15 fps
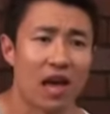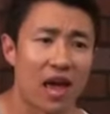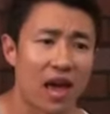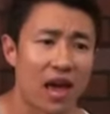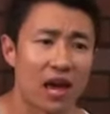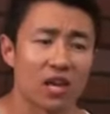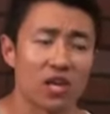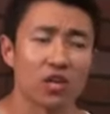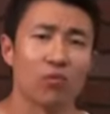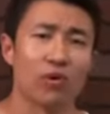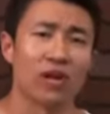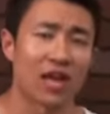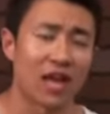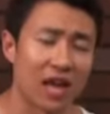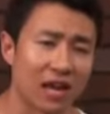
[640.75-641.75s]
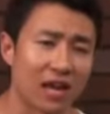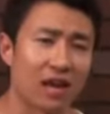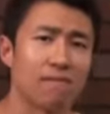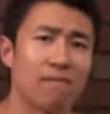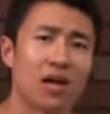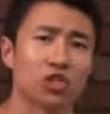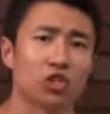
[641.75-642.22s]
And you went ahead
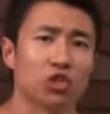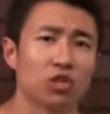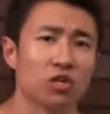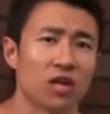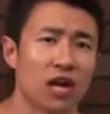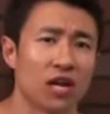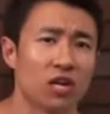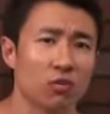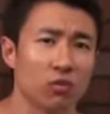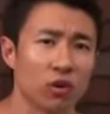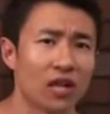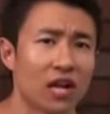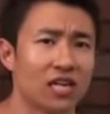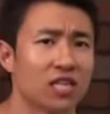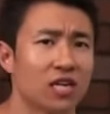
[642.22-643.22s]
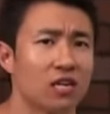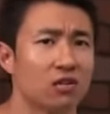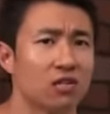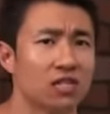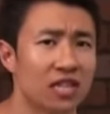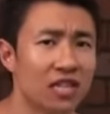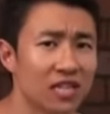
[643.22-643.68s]
and measured and you realized that you
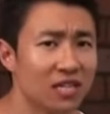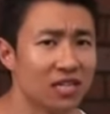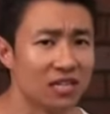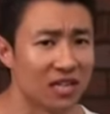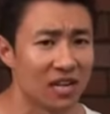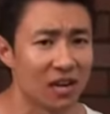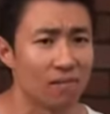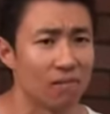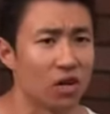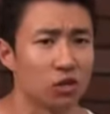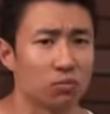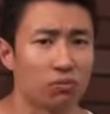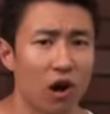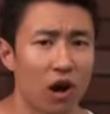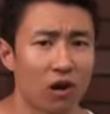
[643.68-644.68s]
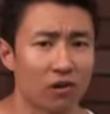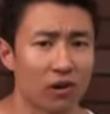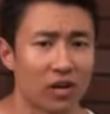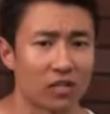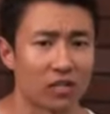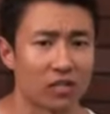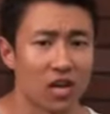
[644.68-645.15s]
didn't get much
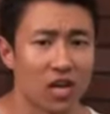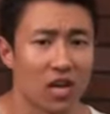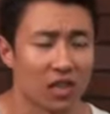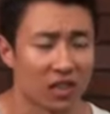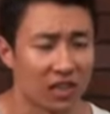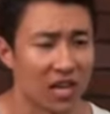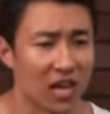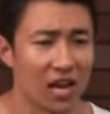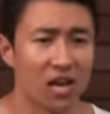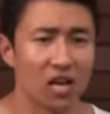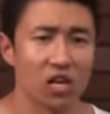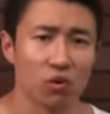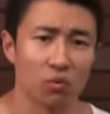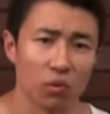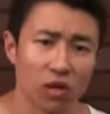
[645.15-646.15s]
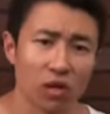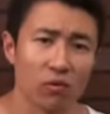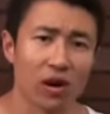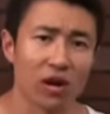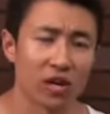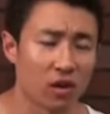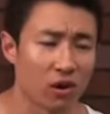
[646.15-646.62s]
progress. Then you really
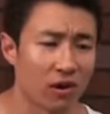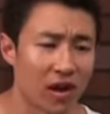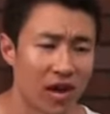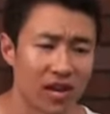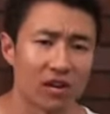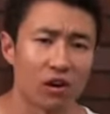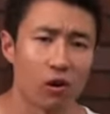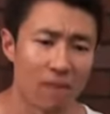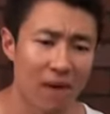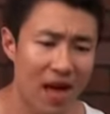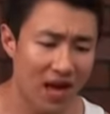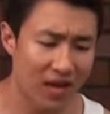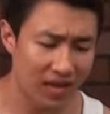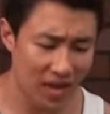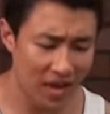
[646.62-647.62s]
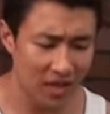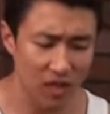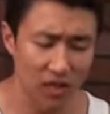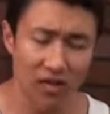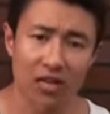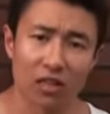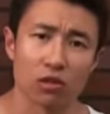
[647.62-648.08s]
want to go ahead and go back
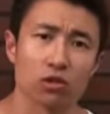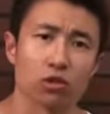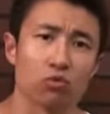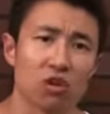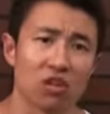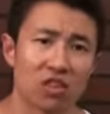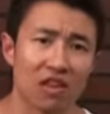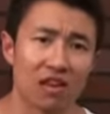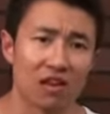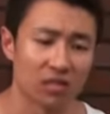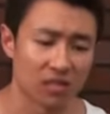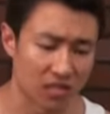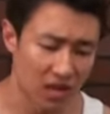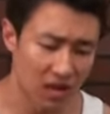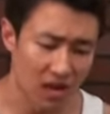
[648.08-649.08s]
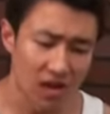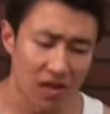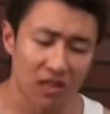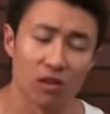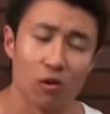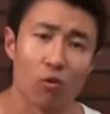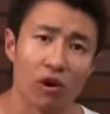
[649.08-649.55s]
and look at those 3 things:
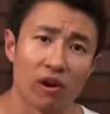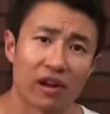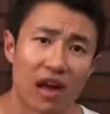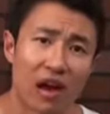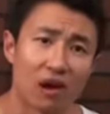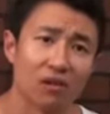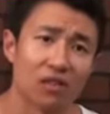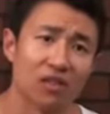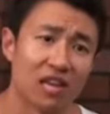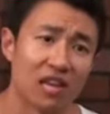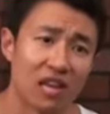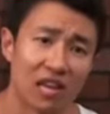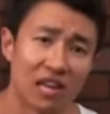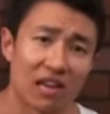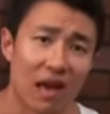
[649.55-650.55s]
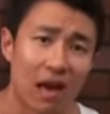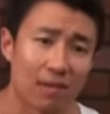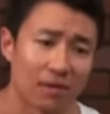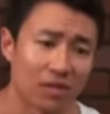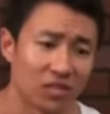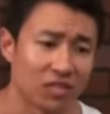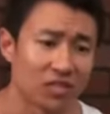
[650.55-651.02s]
the workout, the eating
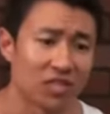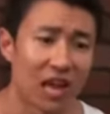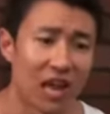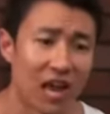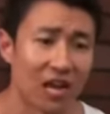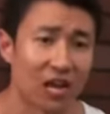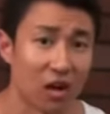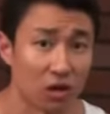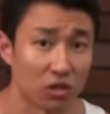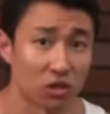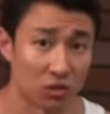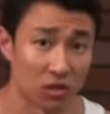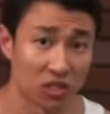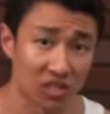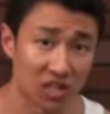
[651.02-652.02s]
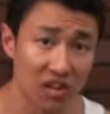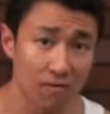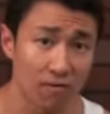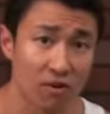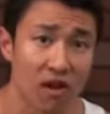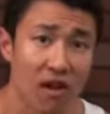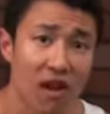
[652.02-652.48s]
habits, and also the
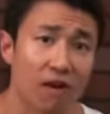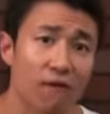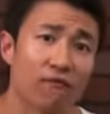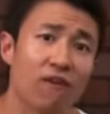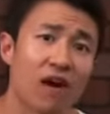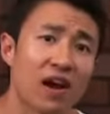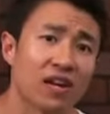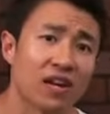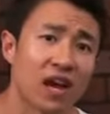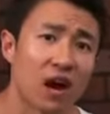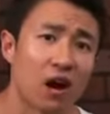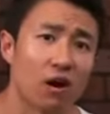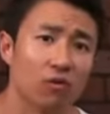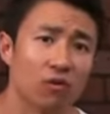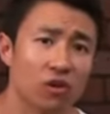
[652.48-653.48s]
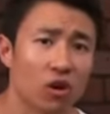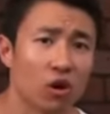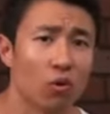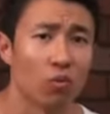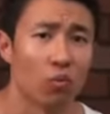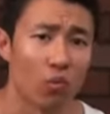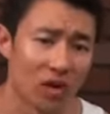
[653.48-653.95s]
sleep, and find out, you know,
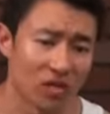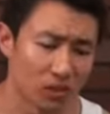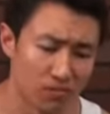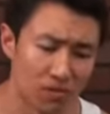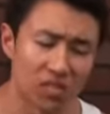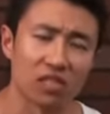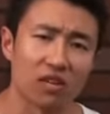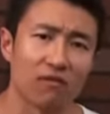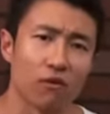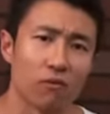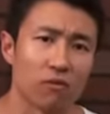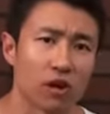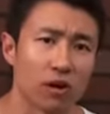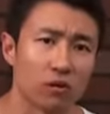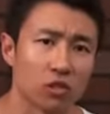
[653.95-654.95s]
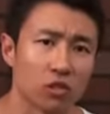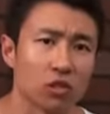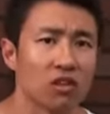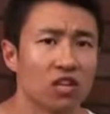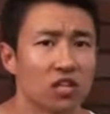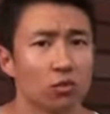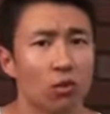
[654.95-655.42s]
what's missing from there. So
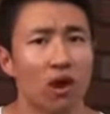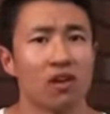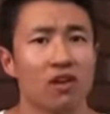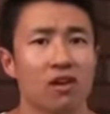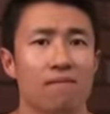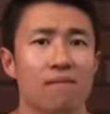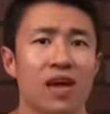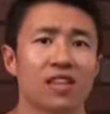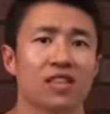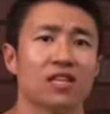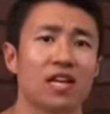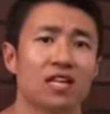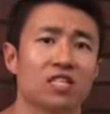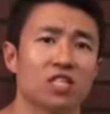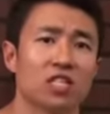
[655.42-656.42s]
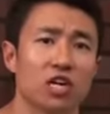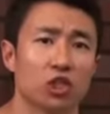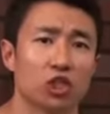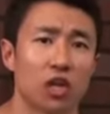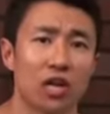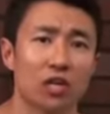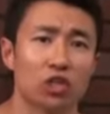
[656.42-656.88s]
this way you can make the necessary
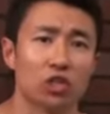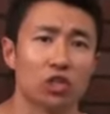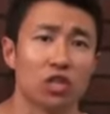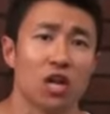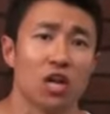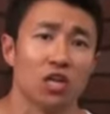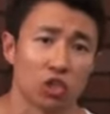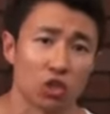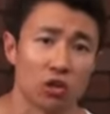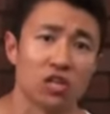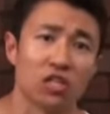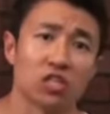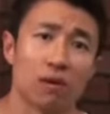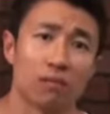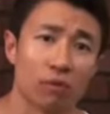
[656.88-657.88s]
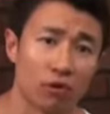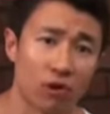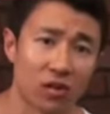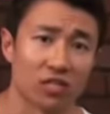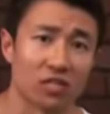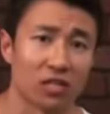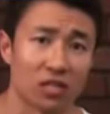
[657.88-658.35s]
changes so you can start
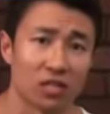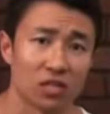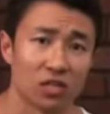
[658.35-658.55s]
progressing.